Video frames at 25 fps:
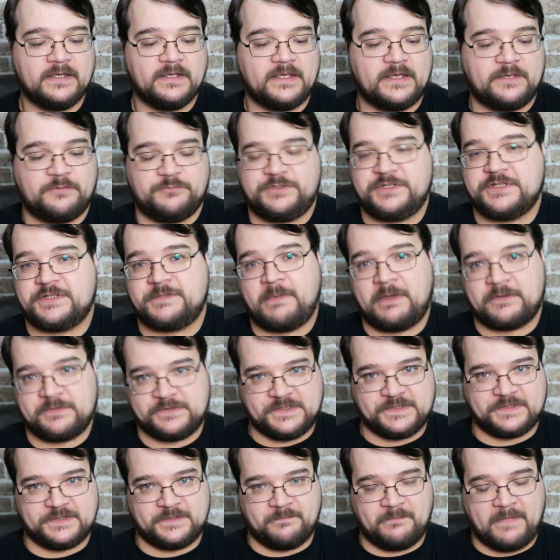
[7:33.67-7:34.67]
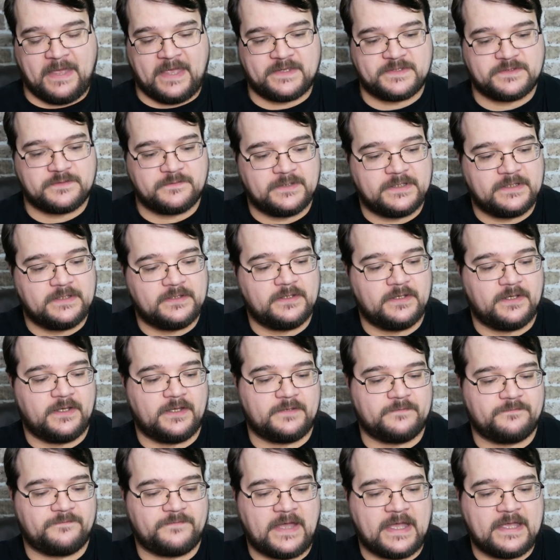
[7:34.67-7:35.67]
It was just about system mastery.
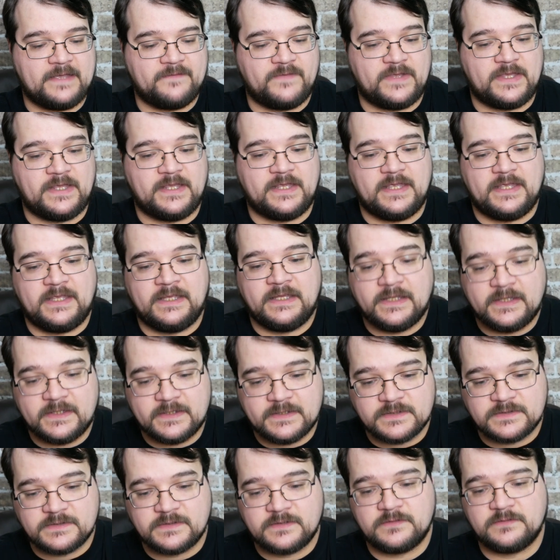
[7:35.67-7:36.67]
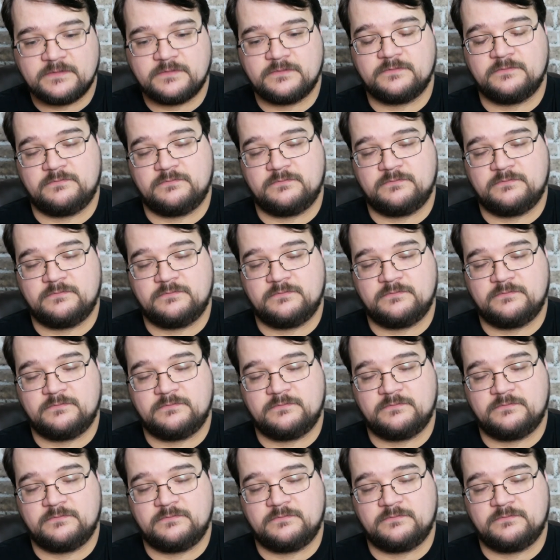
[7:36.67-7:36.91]
5e is